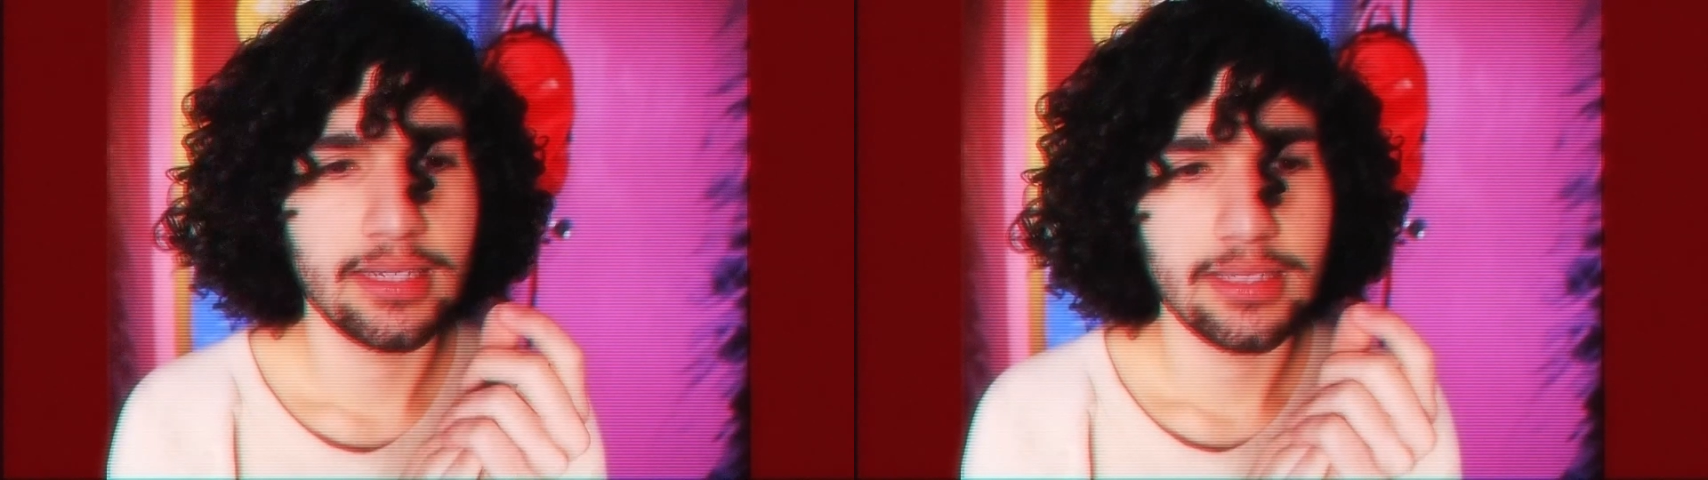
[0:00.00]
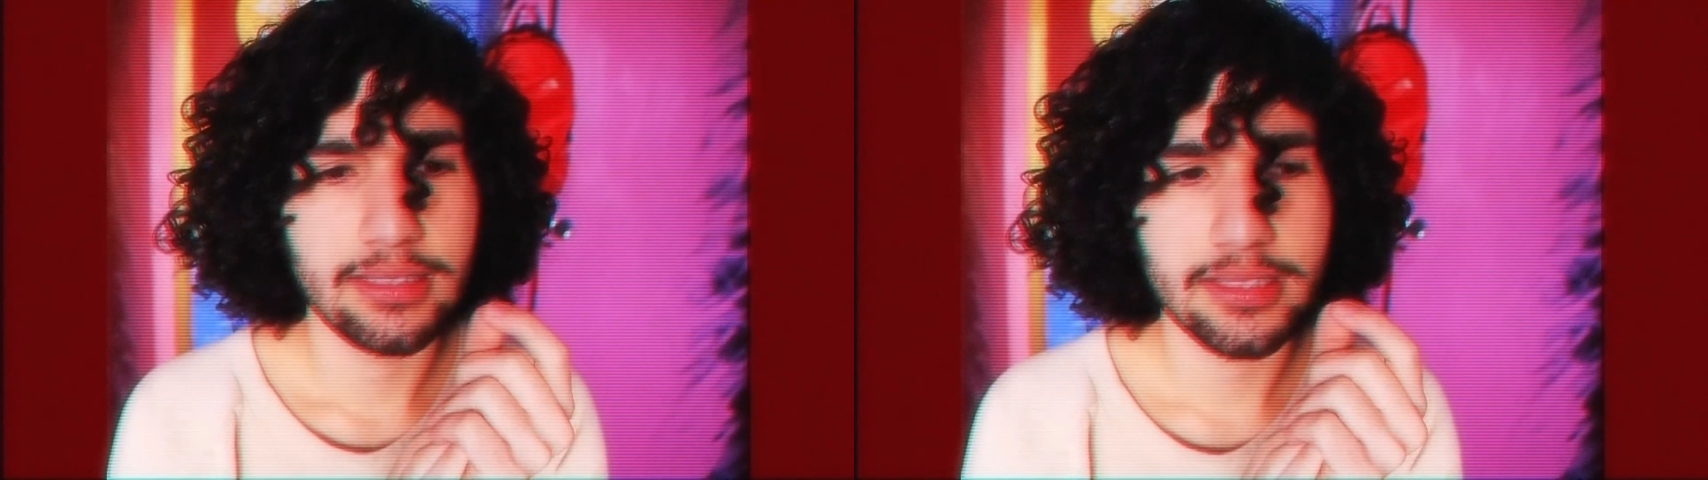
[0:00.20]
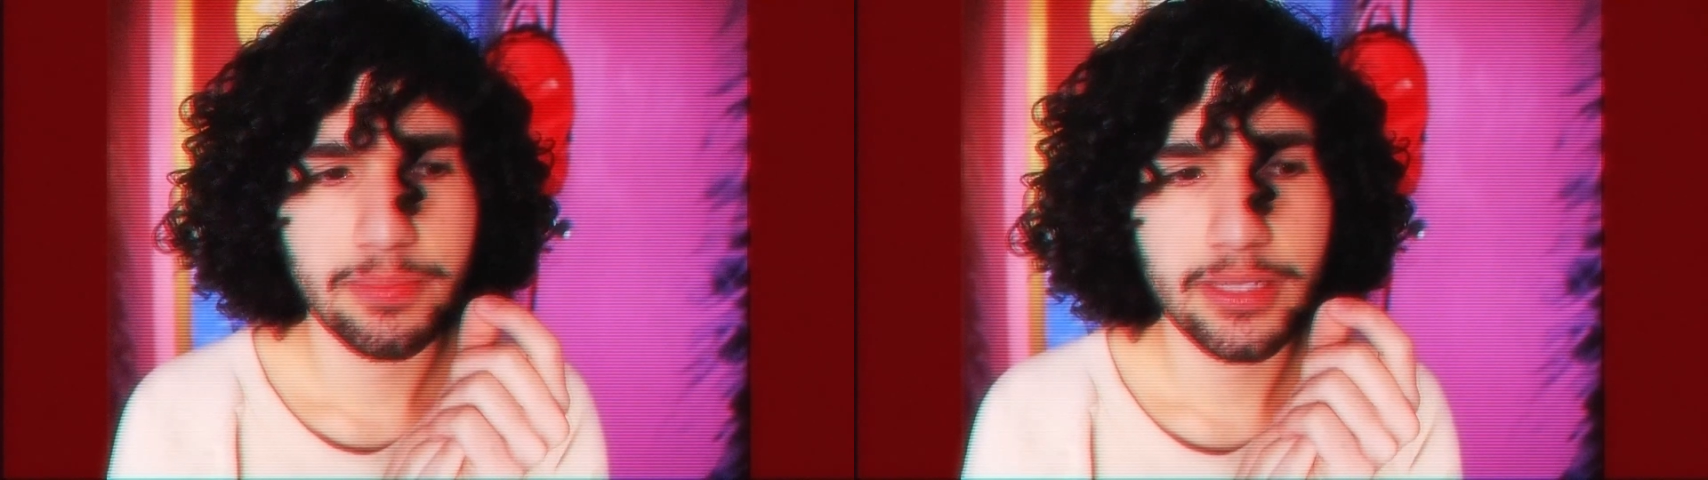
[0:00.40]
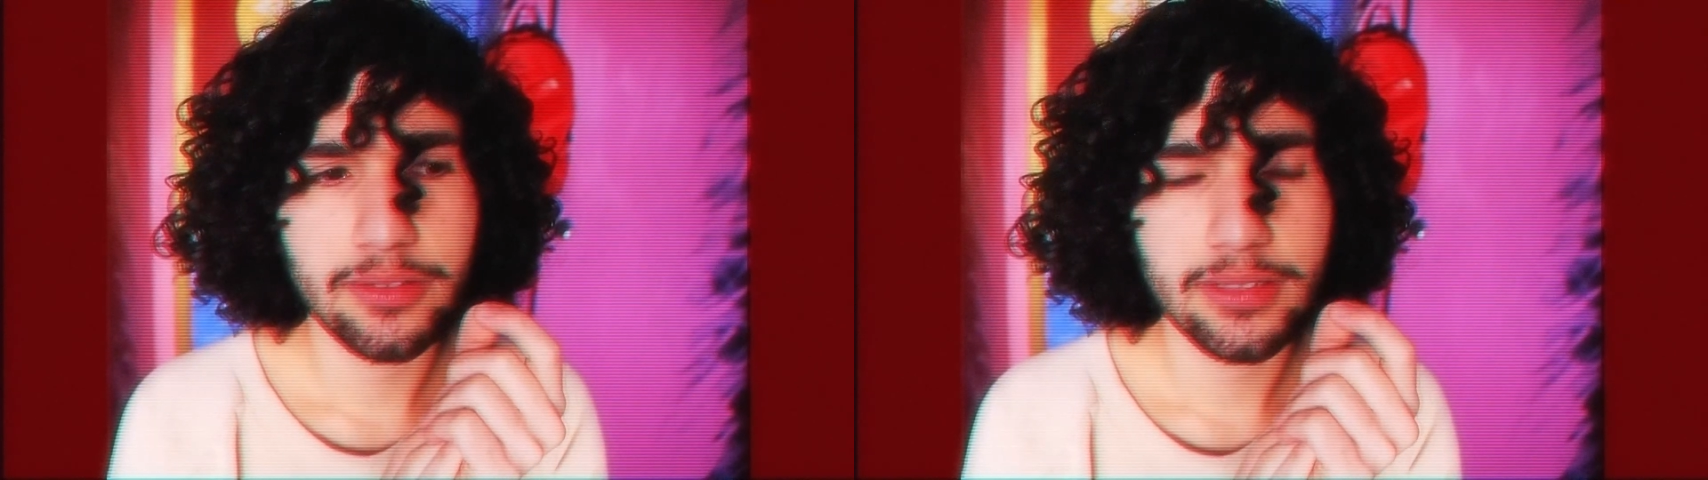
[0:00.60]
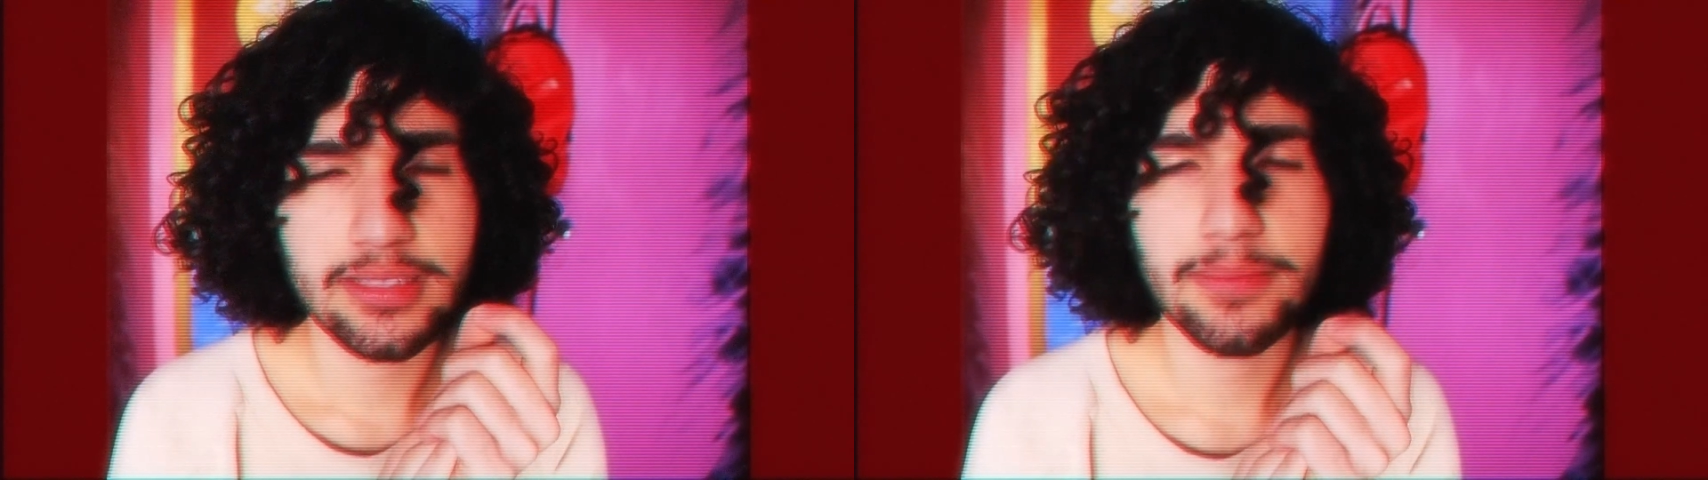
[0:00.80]
just by
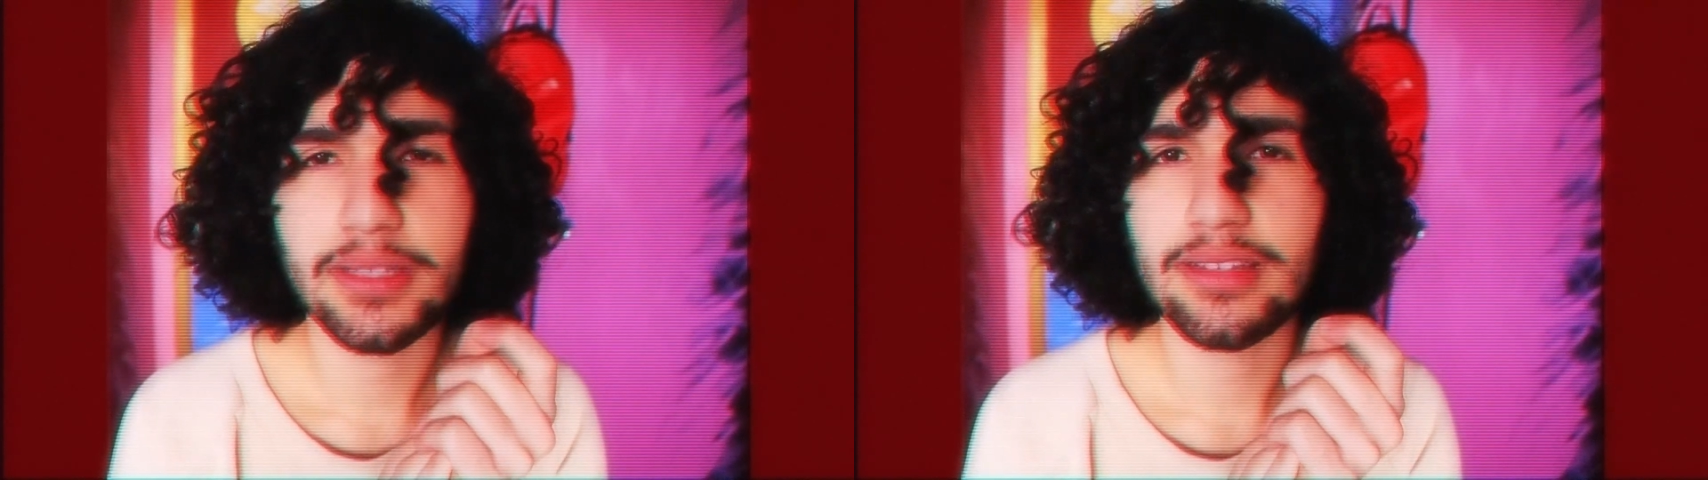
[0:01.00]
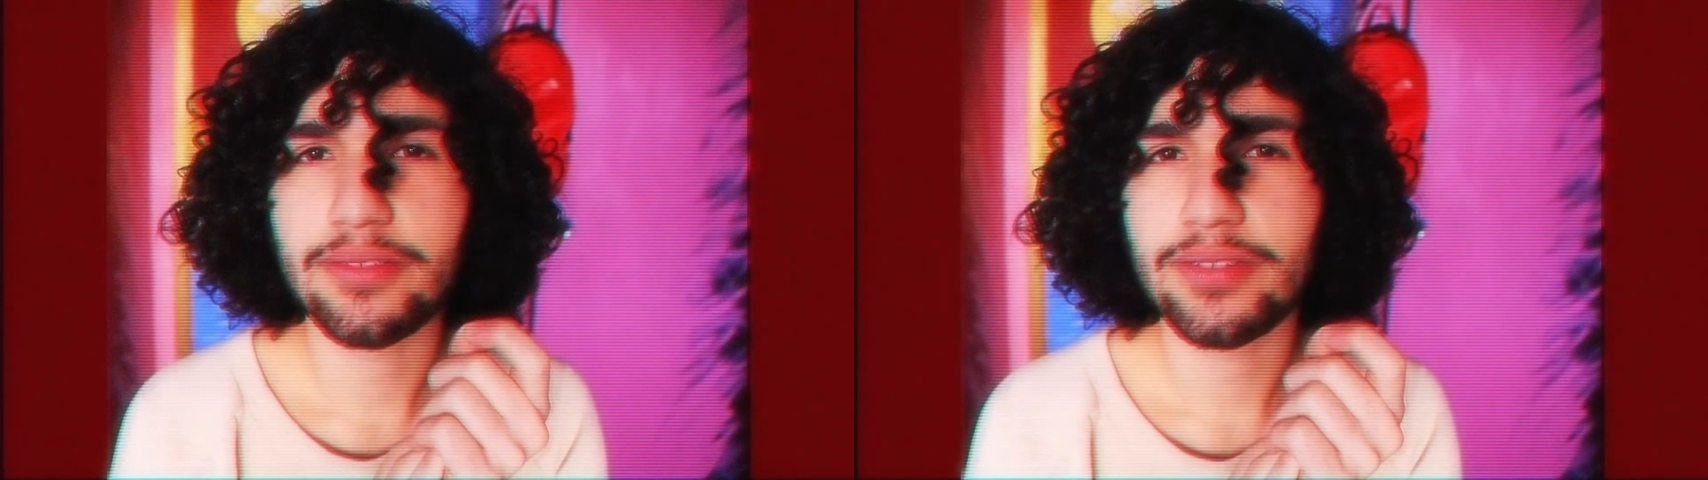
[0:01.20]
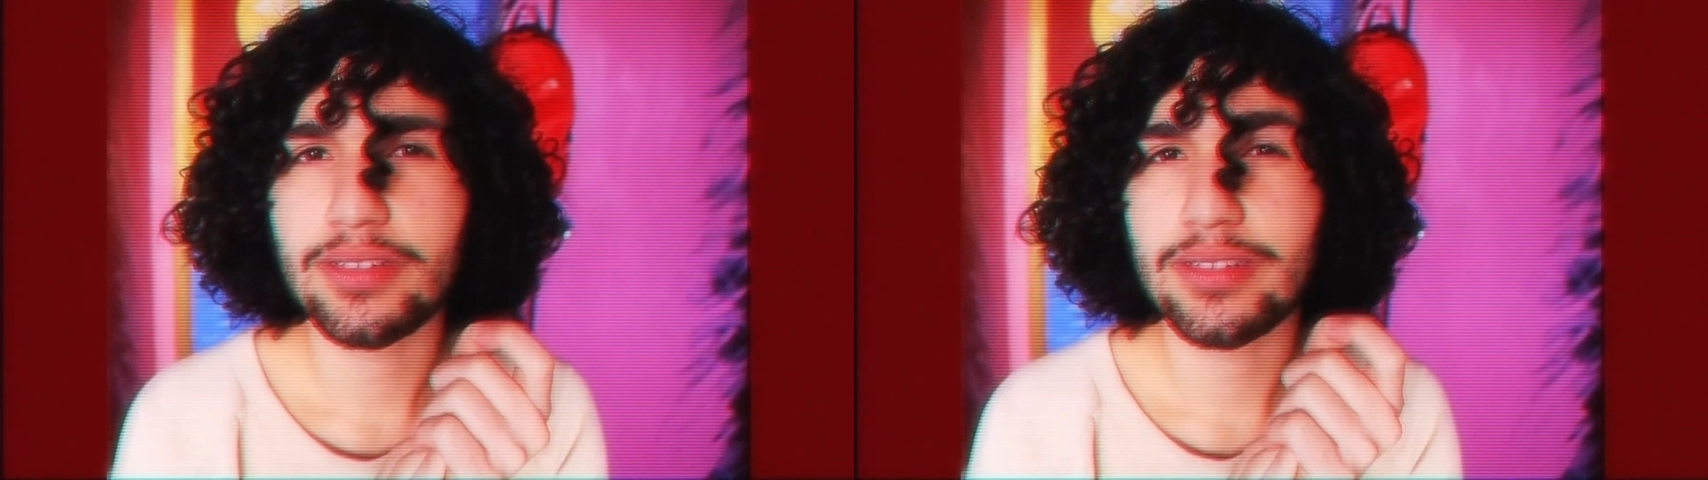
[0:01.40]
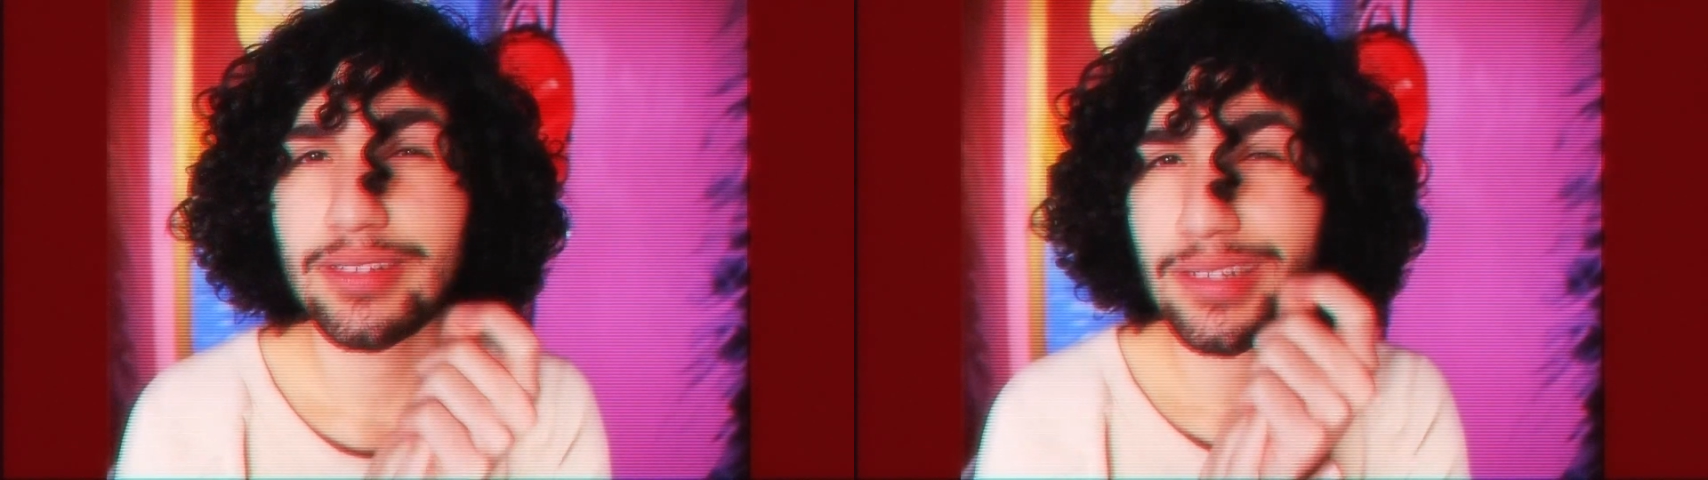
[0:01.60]
doing something that feels